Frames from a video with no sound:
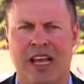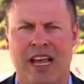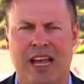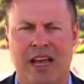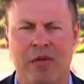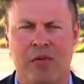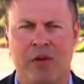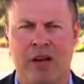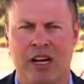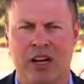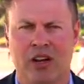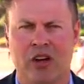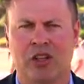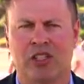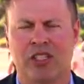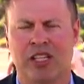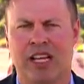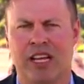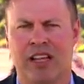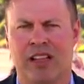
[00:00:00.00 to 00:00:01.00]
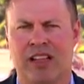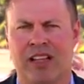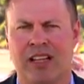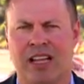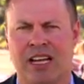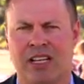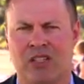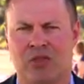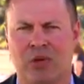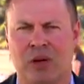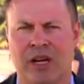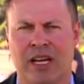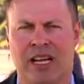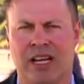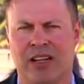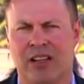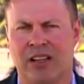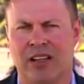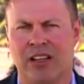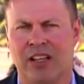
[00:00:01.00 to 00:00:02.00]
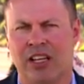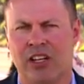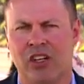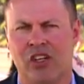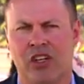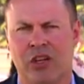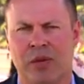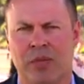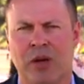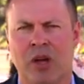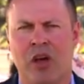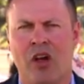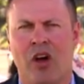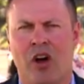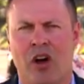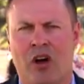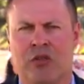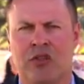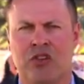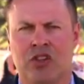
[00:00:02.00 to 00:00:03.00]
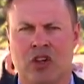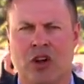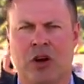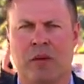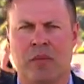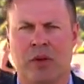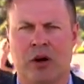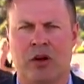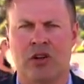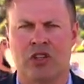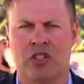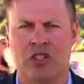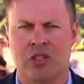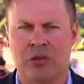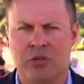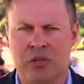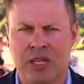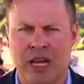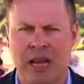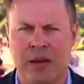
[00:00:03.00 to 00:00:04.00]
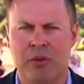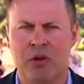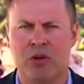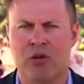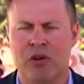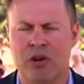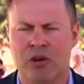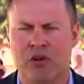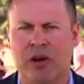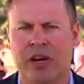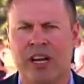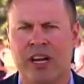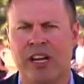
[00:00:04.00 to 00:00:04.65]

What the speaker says: And when it got together last week under the leadership of Scott Morrison, it was able to agree